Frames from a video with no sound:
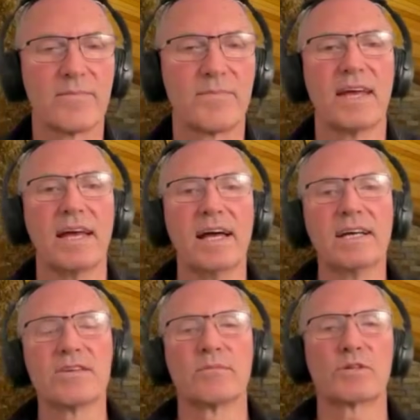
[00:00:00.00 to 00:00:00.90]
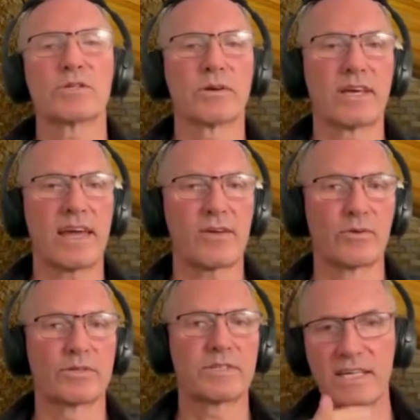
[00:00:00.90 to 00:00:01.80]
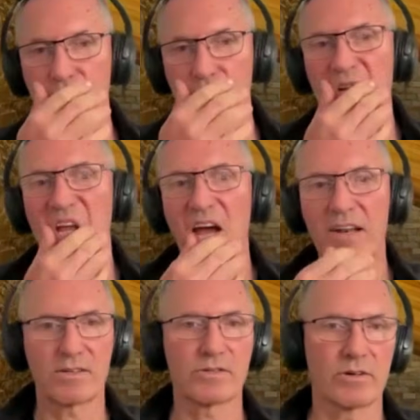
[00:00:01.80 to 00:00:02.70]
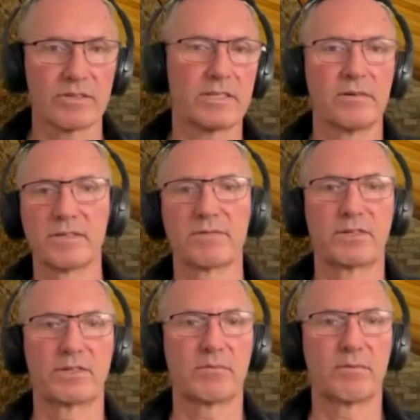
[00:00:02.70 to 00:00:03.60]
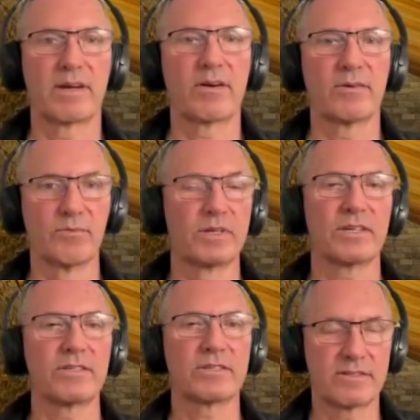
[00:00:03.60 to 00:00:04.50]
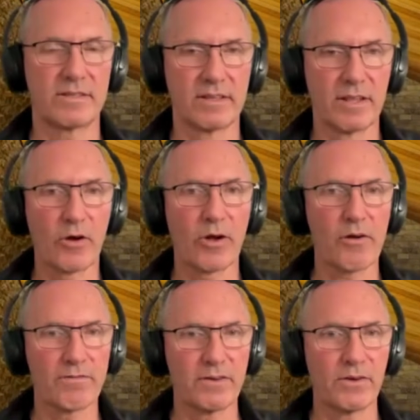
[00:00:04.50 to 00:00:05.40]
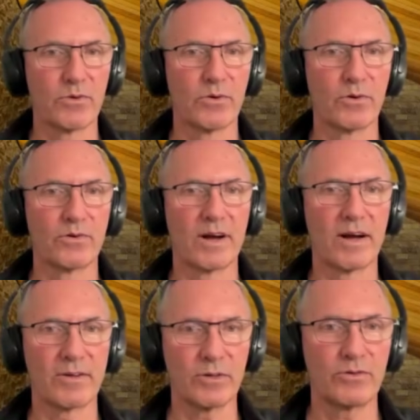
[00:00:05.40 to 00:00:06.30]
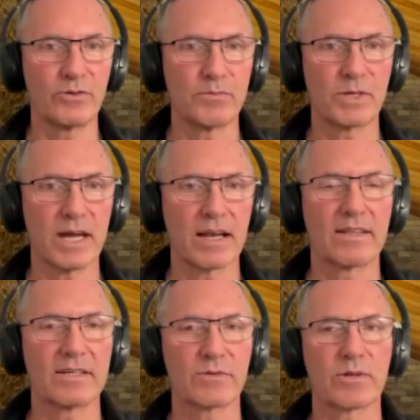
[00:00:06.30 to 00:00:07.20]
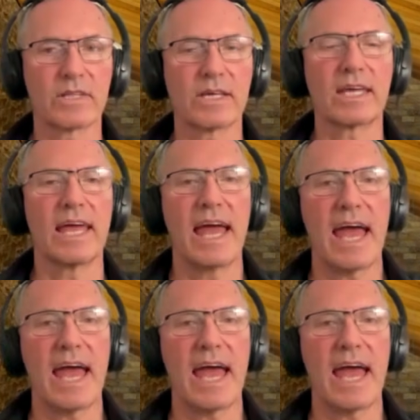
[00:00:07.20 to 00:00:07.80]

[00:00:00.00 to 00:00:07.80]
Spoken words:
excellent. So I'm just looking at your T-shirt now, and it's got "Self-Sufficient Me" on, which is the logo for your YouTube channel and that sort of thing.